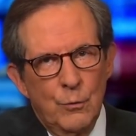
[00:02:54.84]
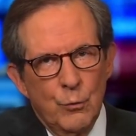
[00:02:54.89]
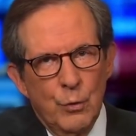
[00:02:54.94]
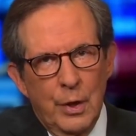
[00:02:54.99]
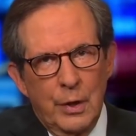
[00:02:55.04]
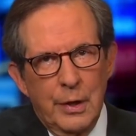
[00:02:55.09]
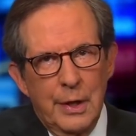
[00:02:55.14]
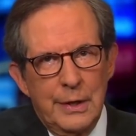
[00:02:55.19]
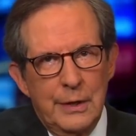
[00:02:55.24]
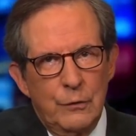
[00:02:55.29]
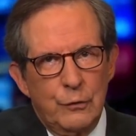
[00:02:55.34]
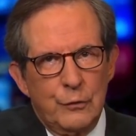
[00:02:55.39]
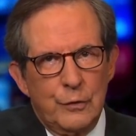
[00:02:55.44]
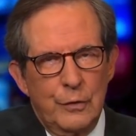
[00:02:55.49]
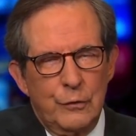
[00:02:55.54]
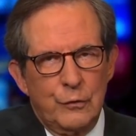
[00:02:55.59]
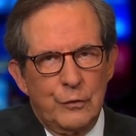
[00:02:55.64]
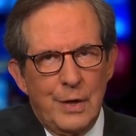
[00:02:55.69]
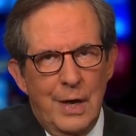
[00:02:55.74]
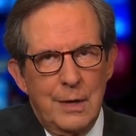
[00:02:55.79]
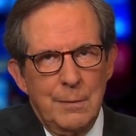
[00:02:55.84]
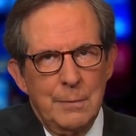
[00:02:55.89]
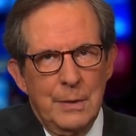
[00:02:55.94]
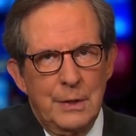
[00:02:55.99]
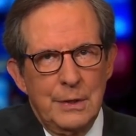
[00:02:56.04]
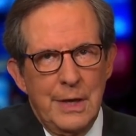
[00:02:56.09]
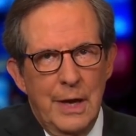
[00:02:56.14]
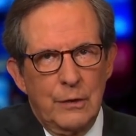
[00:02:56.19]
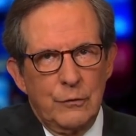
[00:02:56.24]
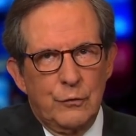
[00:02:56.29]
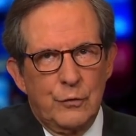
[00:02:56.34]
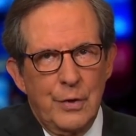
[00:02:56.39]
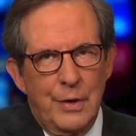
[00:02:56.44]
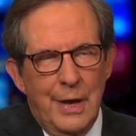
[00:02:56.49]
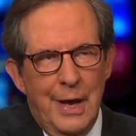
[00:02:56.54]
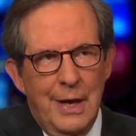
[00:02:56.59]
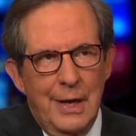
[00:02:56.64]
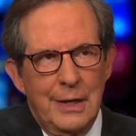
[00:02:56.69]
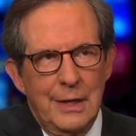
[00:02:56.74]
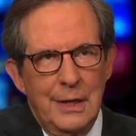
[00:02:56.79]
released a statement
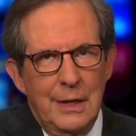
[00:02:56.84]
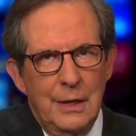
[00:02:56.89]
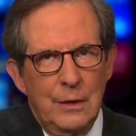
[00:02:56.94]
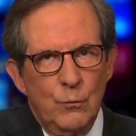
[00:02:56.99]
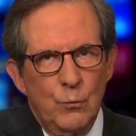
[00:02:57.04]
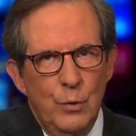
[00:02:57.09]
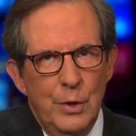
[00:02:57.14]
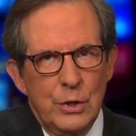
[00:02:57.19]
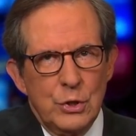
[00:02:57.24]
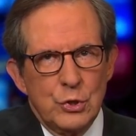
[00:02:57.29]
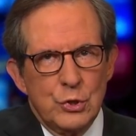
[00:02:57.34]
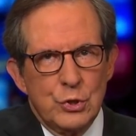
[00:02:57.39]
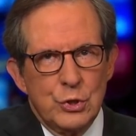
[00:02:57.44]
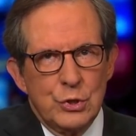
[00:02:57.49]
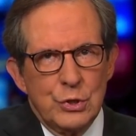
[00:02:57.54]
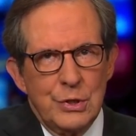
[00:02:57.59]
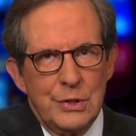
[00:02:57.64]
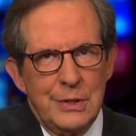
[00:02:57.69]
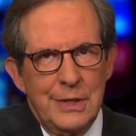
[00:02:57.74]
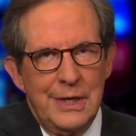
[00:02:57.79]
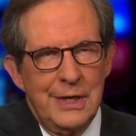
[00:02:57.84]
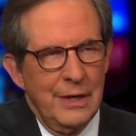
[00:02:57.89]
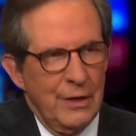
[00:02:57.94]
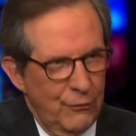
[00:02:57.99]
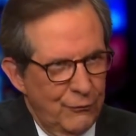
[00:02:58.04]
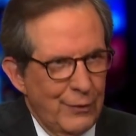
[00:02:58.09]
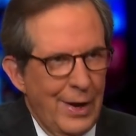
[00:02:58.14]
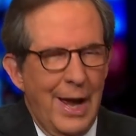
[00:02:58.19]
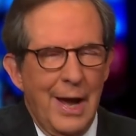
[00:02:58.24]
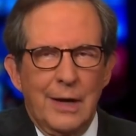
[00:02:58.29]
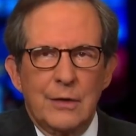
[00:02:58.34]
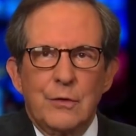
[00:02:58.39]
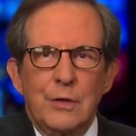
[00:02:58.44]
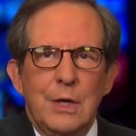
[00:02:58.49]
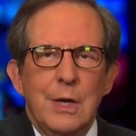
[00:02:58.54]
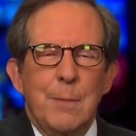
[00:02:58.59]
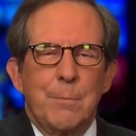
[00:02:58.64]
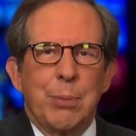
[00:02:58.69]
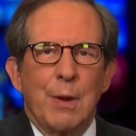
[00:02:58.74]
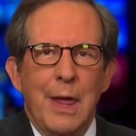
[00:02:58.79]
yesterday in which, in effect,
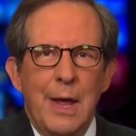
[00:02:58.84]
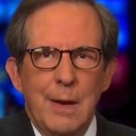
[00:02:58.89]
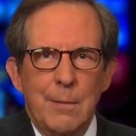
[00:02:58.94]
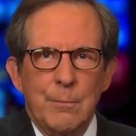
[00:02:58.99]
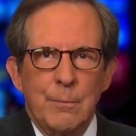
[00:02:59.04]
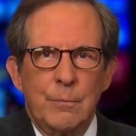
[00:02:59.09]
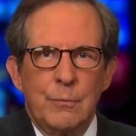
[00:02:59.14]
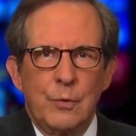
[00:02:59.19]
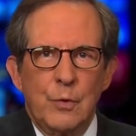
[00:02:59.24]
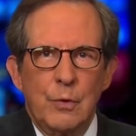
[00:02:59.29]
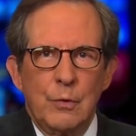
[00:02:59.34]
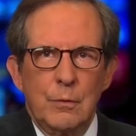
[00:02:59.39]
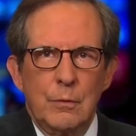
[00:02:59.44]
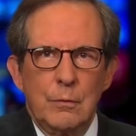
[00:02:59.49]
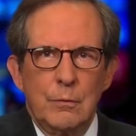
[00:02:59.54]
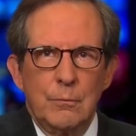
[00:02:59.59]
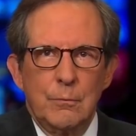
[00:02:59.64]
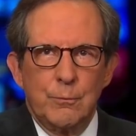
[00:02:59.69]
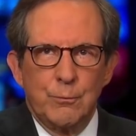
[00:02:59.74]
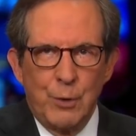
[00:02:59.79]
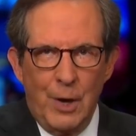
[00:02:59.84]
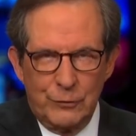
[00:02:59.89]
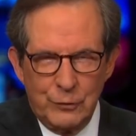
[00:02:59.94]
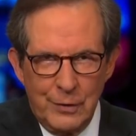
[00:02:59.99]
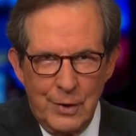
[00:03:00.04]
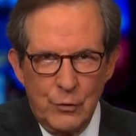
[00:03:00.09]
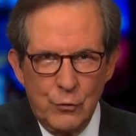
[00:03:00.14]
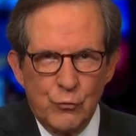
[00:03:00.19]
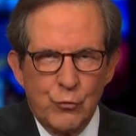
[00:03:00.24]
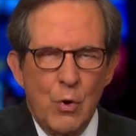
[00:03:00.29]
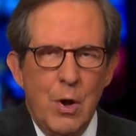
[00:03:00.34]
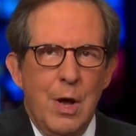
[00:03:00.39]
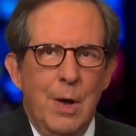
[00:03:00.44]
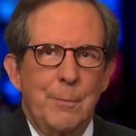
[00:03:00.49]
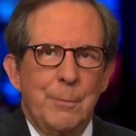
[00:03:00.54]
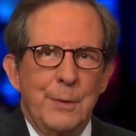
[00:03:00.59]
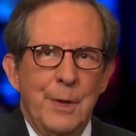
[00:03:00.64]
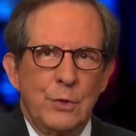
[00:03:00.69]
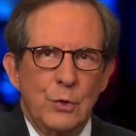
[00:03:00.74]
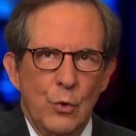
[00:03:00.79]
he blamed President
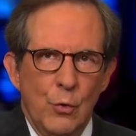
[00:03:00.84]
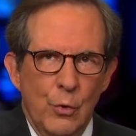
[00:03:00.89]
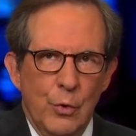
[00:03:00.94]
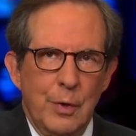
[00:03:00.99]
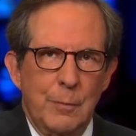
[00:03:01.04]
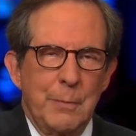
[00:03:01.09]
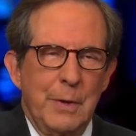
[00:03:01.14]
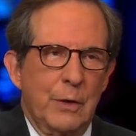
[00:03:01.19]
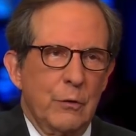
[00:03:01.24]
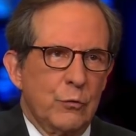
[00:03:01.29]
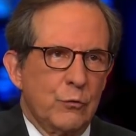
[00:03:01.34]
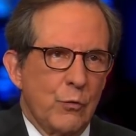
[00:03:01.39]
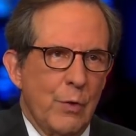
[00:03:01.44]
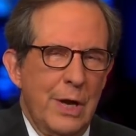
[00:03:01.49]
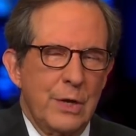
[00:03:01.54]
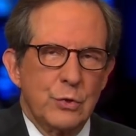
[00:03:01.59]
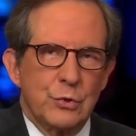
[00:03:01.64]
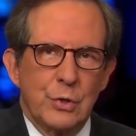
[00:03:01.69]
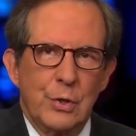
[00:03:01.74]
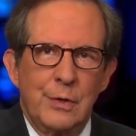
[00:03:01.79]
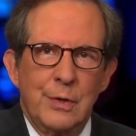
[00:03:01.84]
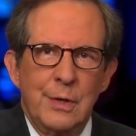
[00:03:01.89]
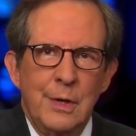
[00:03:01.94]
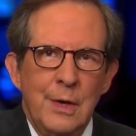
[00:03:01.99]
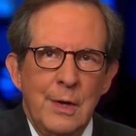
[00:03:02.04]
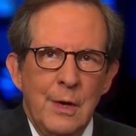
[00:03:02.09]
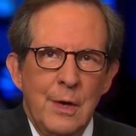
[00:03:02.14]
Trump and your administration